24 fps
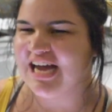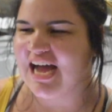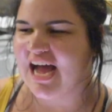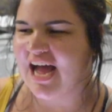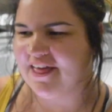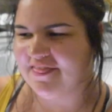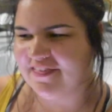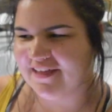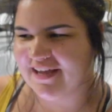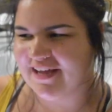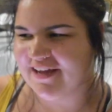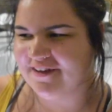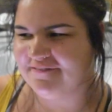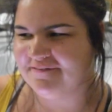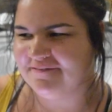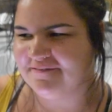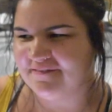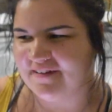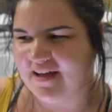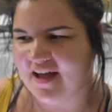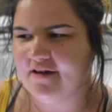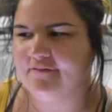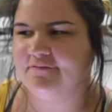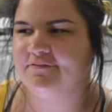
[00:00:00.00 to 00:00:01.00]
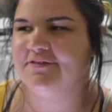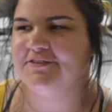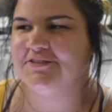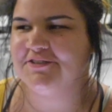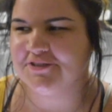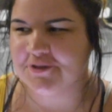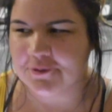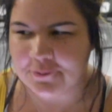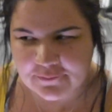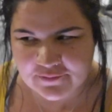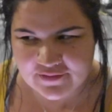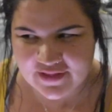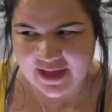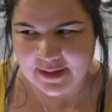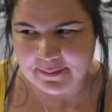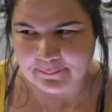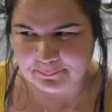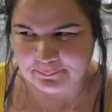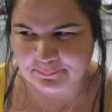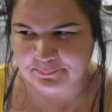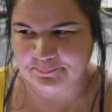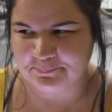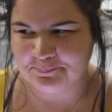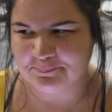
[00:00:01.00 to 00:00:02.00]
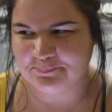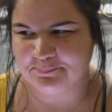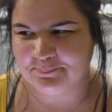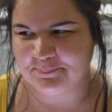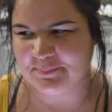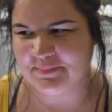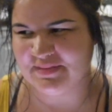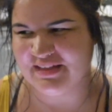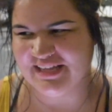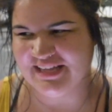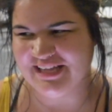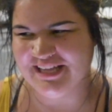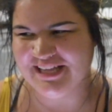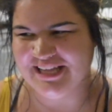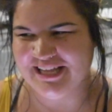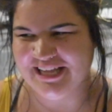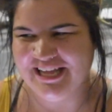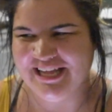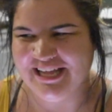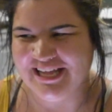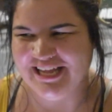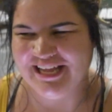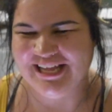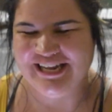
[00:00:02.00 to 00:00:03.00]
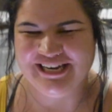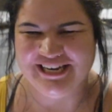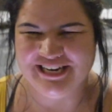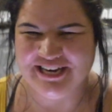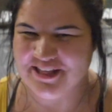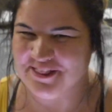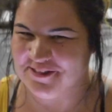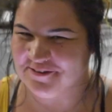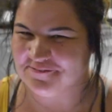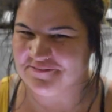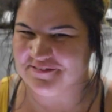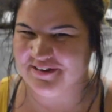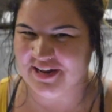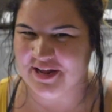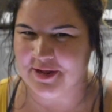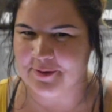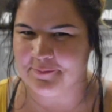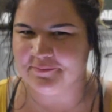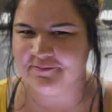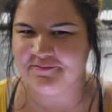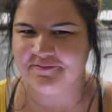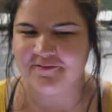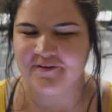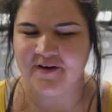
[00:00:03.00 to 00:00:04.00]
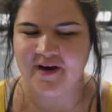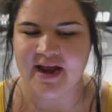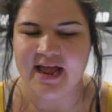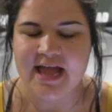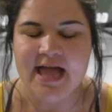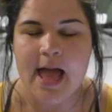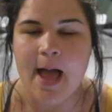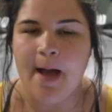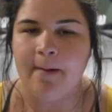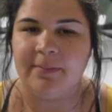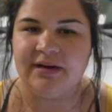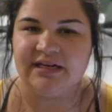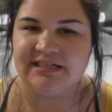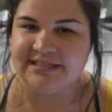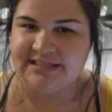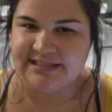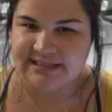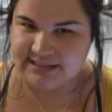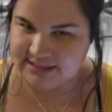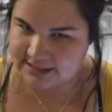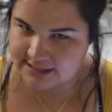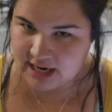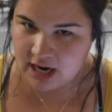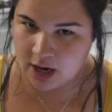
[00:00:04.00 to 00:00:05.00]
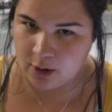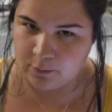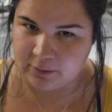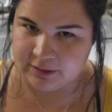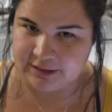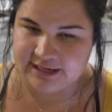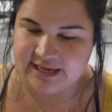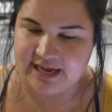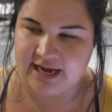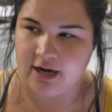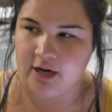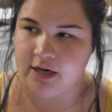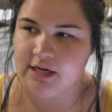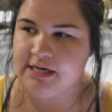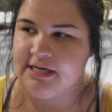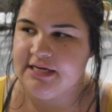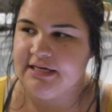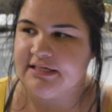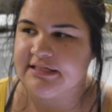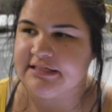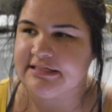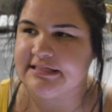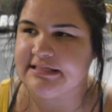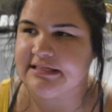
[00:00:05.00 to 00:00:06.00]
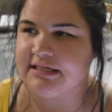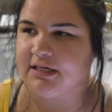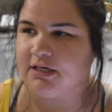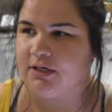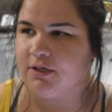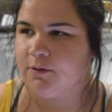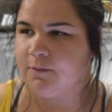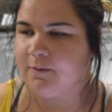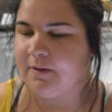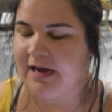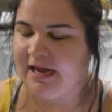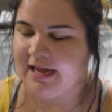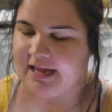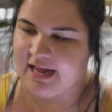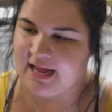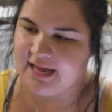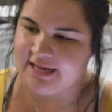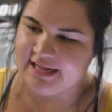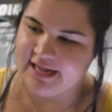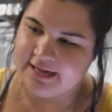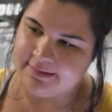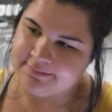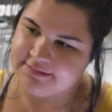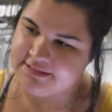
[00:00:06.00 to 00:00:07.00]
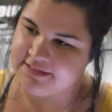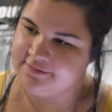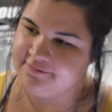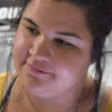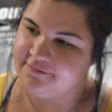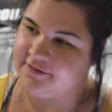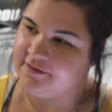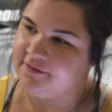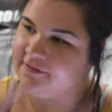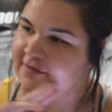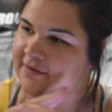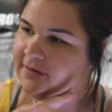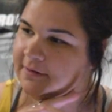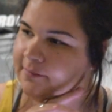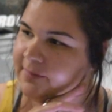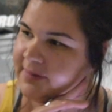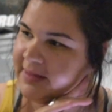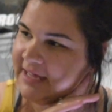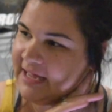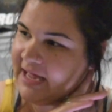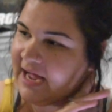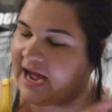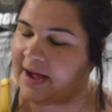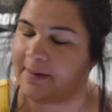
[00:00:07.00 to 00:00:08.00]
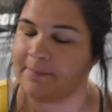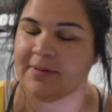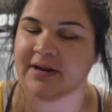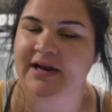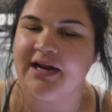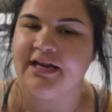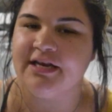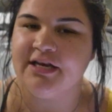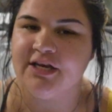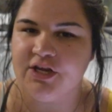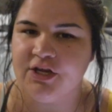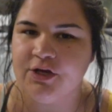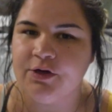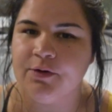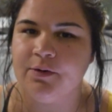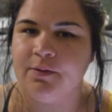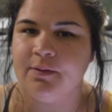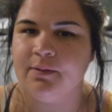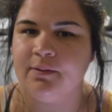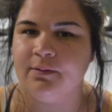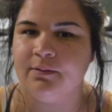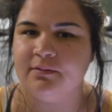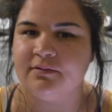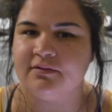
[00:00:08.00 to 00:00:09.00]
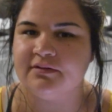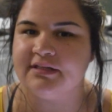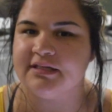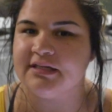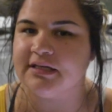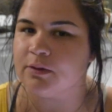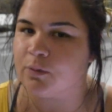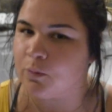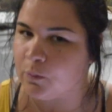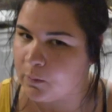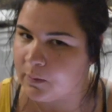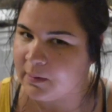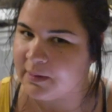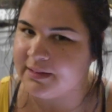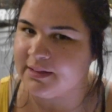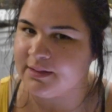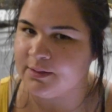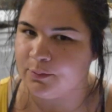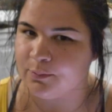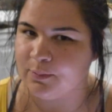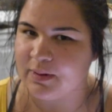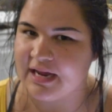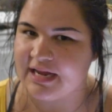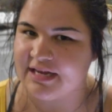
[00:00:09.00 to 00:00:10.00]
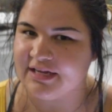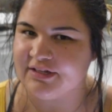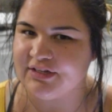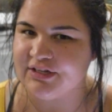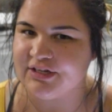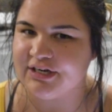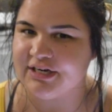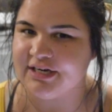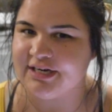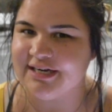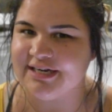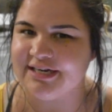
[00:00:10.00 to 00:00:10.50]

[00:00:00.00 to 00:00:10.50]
I think I've shown that in another video before, but it did not work out. So I kept it for a little bit, but I knew that I wanted a Wrangler.